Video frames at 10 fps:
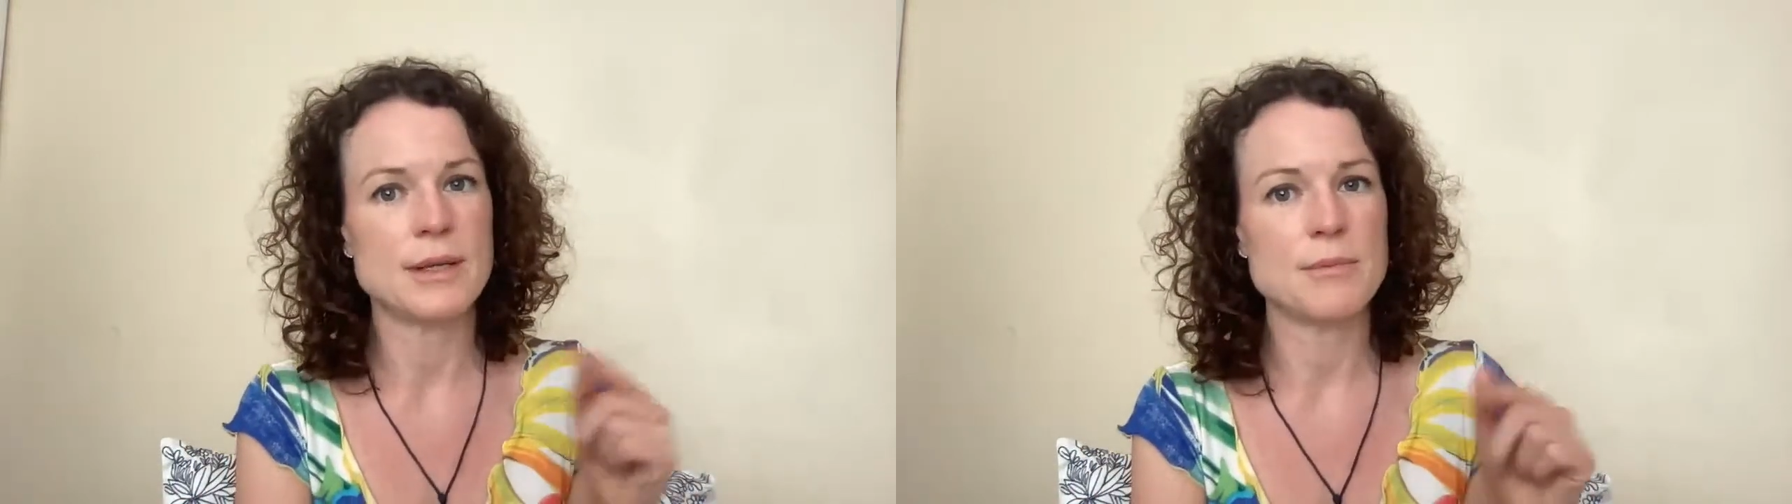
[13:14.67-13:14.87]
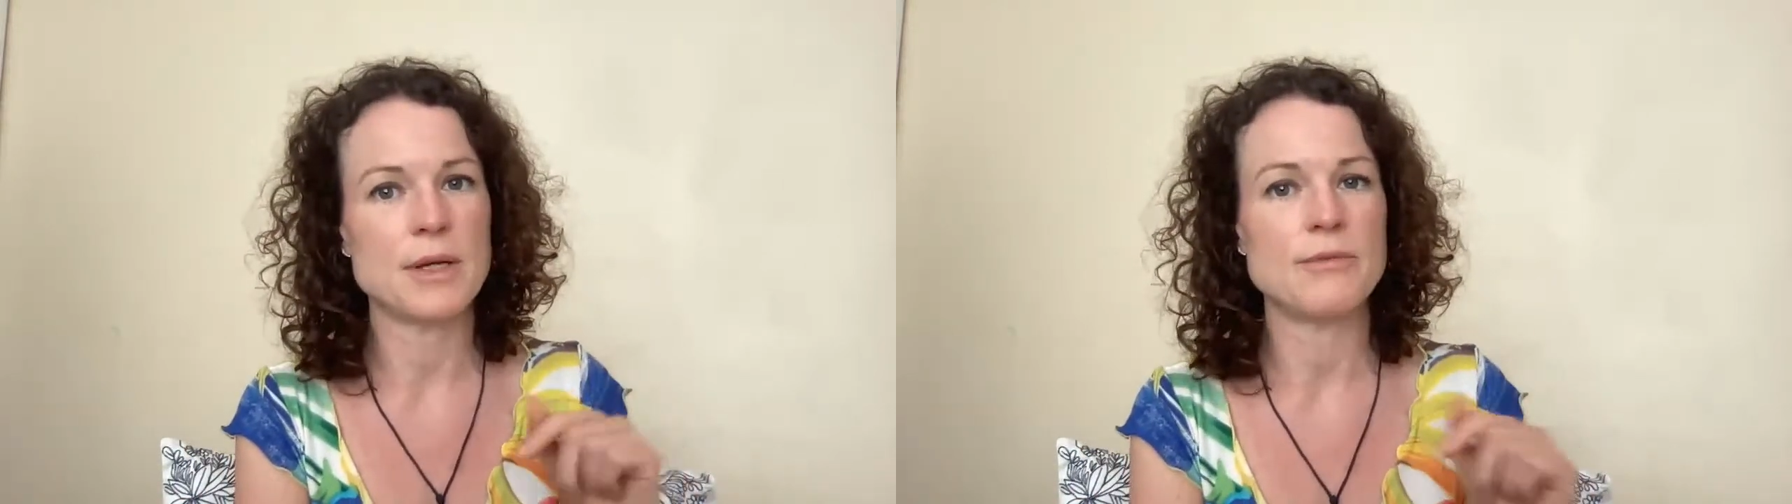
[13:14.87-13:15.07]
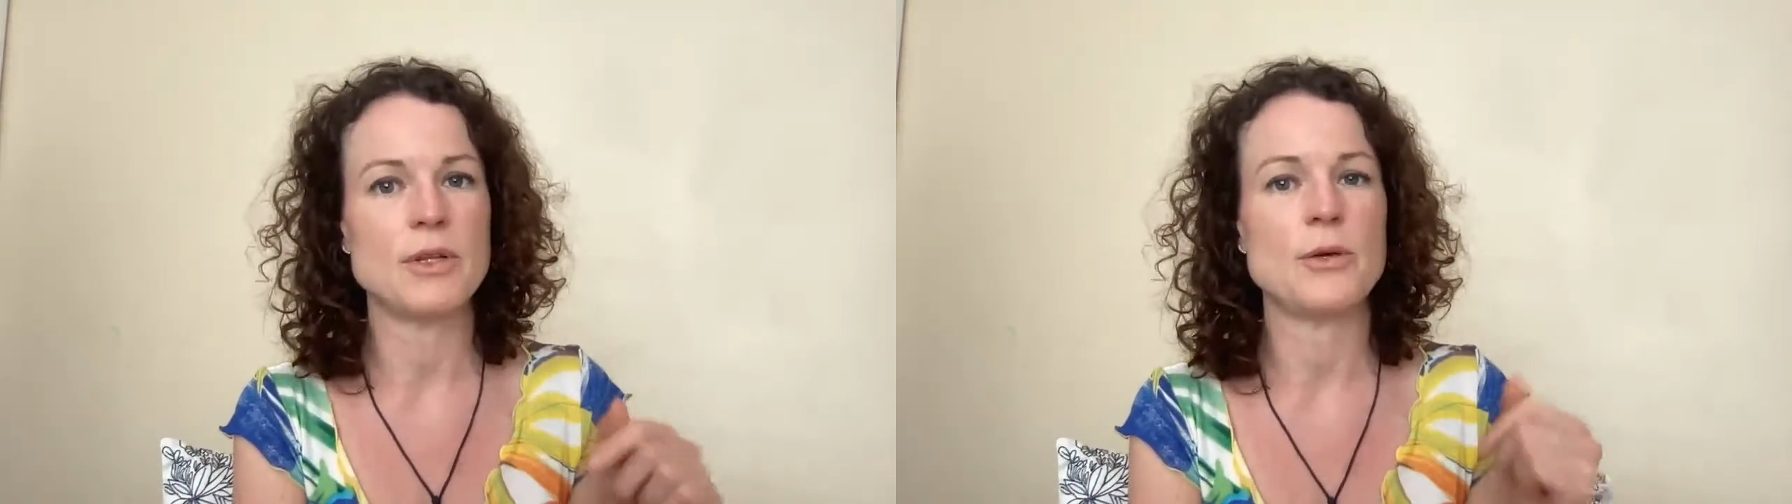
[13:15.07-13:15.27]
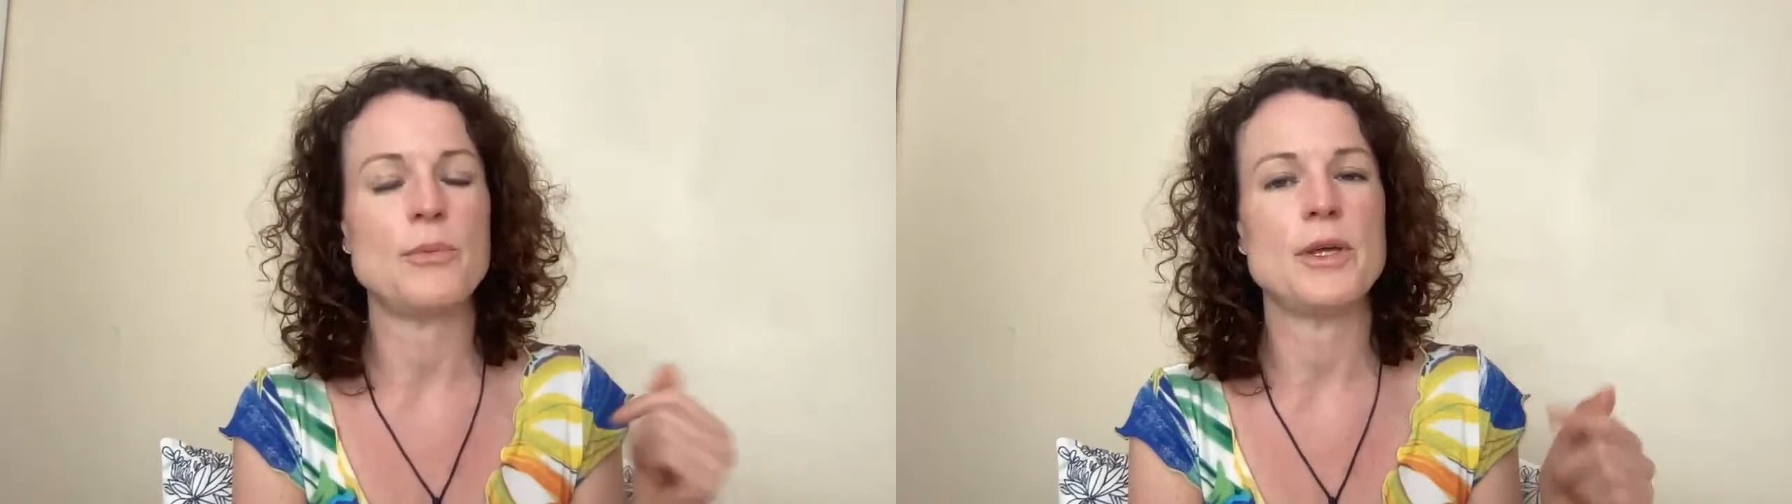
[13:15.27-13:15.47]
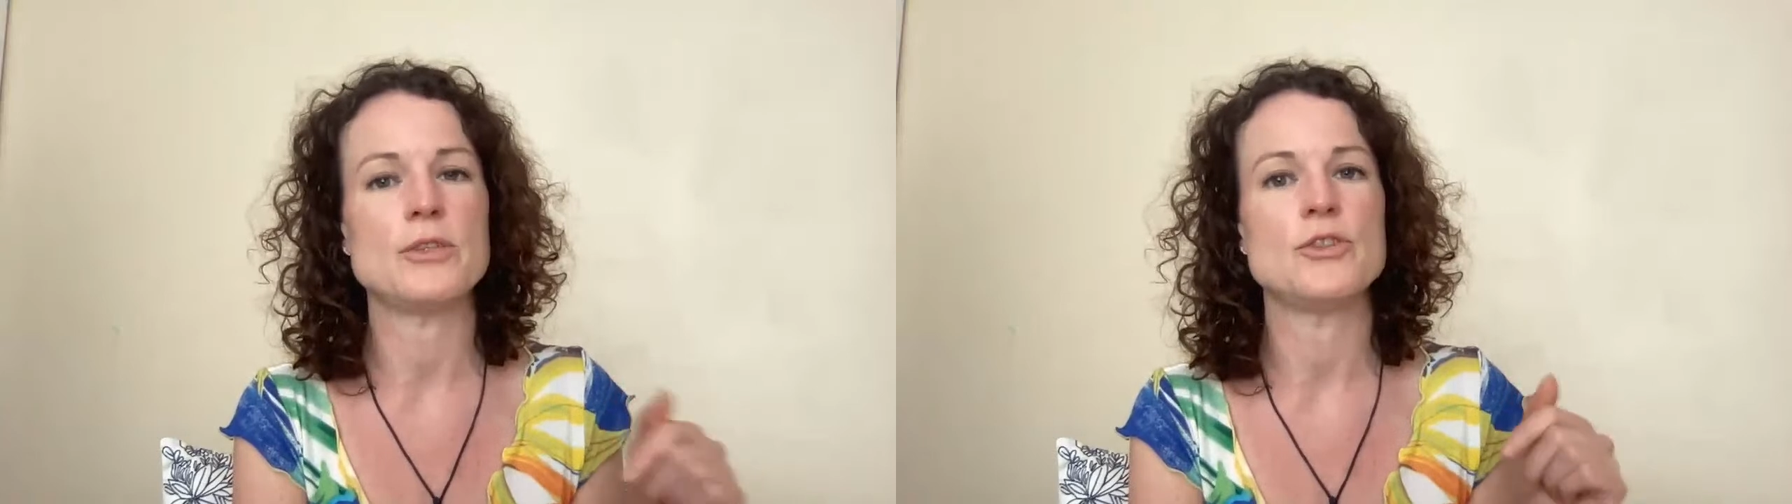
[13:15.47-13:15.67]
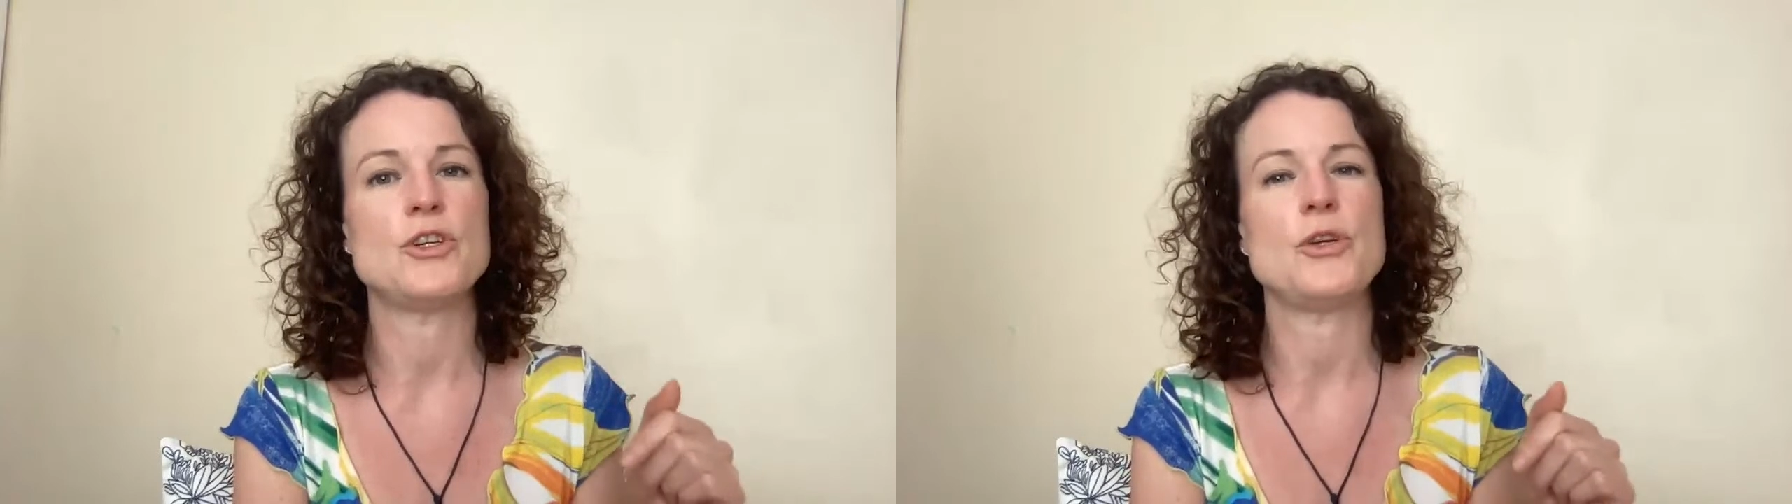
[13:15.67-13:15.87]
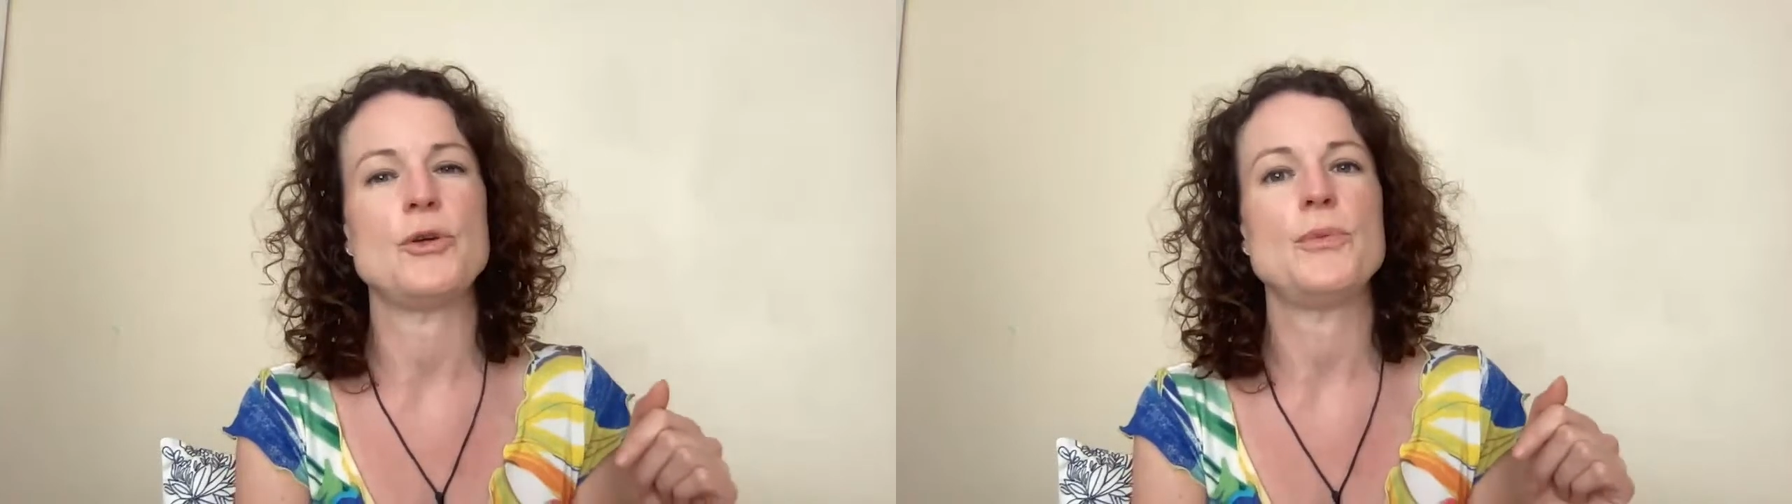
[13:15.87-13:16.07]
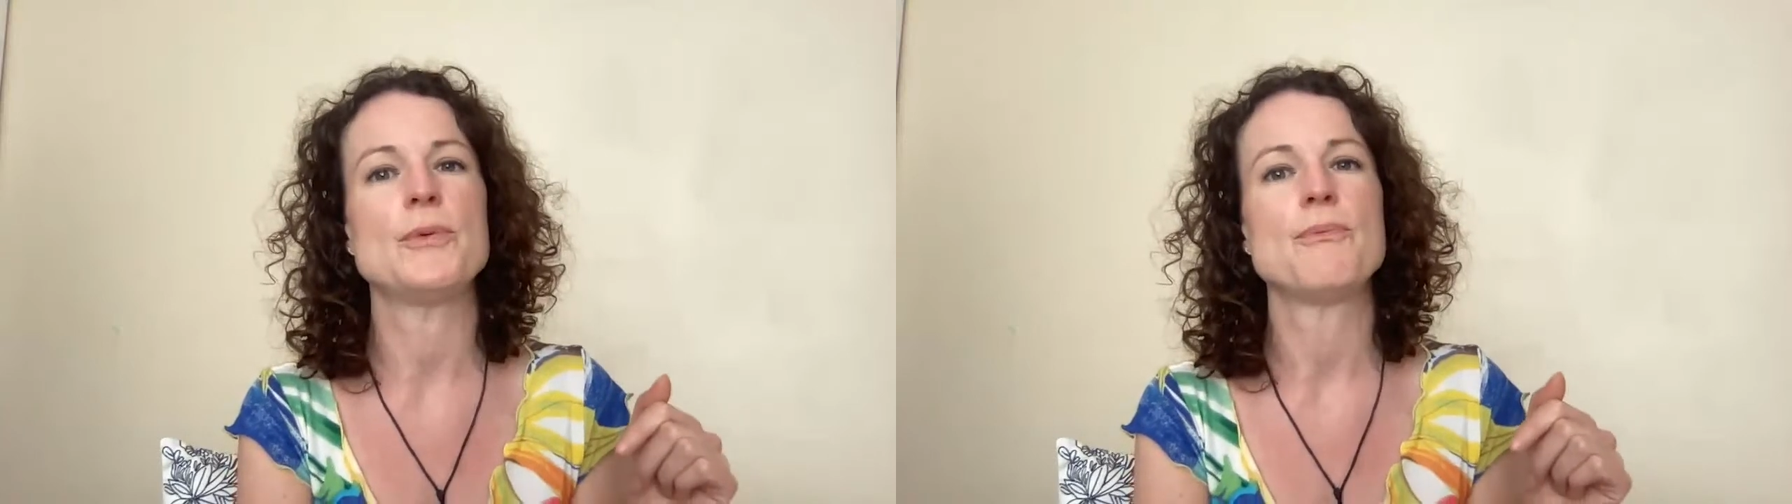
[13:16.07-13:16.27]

in my fallopian tube,